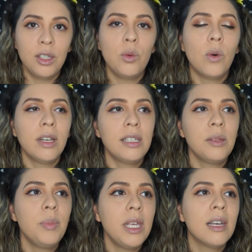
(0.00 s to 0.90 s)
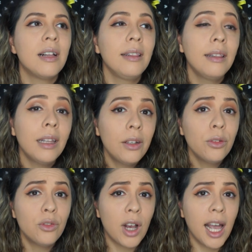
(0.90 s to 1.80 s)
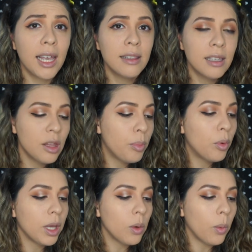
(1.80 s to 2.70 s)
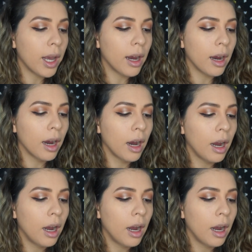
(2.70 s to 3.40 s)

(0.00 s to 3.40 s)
You want it to be a little dry to the point where